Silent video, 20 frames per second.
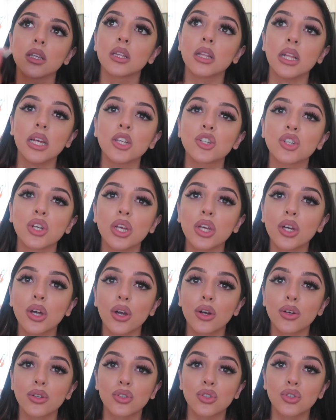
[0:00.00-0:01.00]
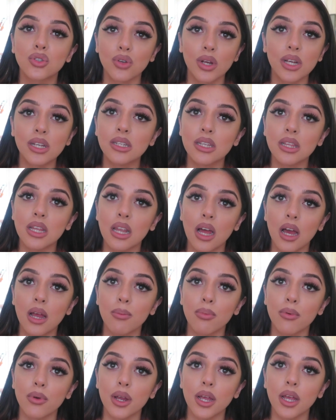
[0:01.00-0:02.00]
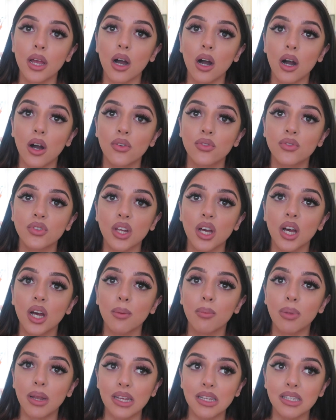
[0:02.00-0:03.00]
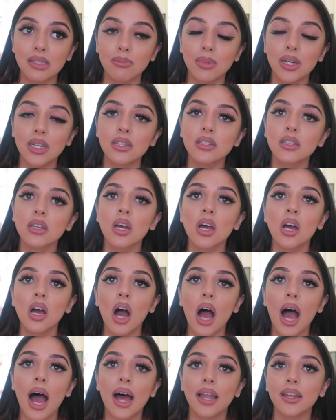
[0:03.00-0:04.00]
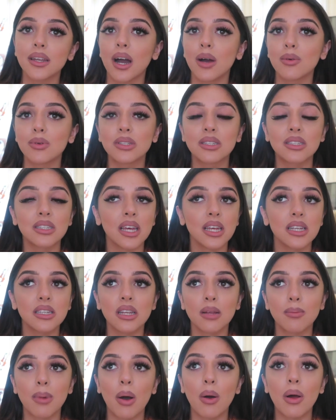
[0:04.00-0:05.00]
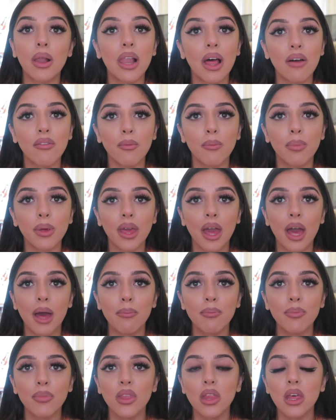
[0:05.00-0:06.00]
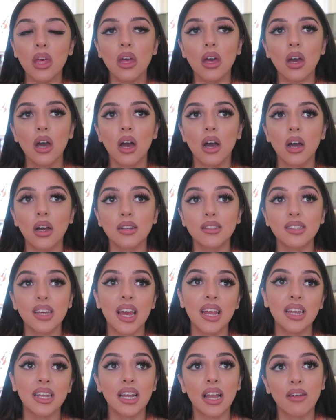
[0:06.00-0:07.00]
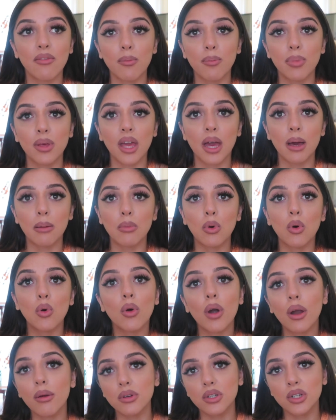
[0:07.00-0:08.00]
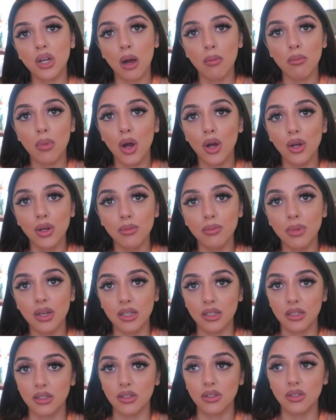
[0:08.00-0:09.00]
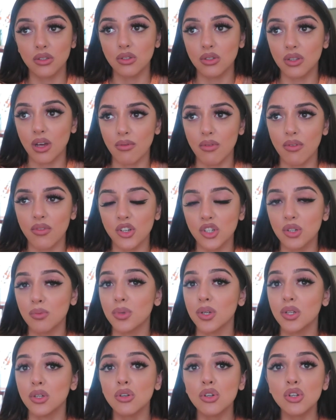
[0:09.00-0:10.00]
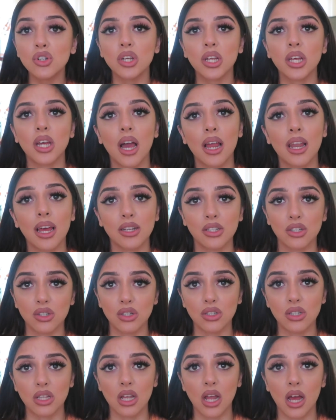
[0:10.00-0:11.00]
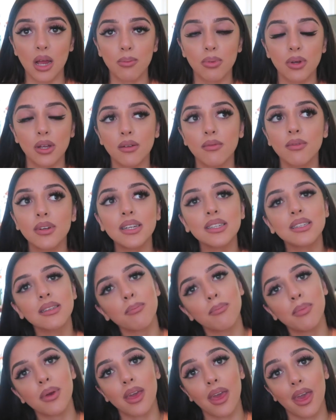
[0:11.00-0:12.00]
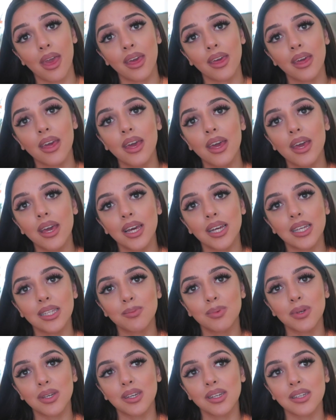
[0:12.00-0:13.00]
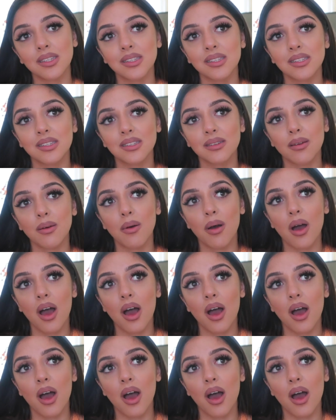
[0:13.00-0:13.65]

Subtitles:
literally go straight to the library after placement and I would stay till about 11 p.m. 10 11 p.m. or I would come home and do that revision, but usually I like to go to the library. Reason being is because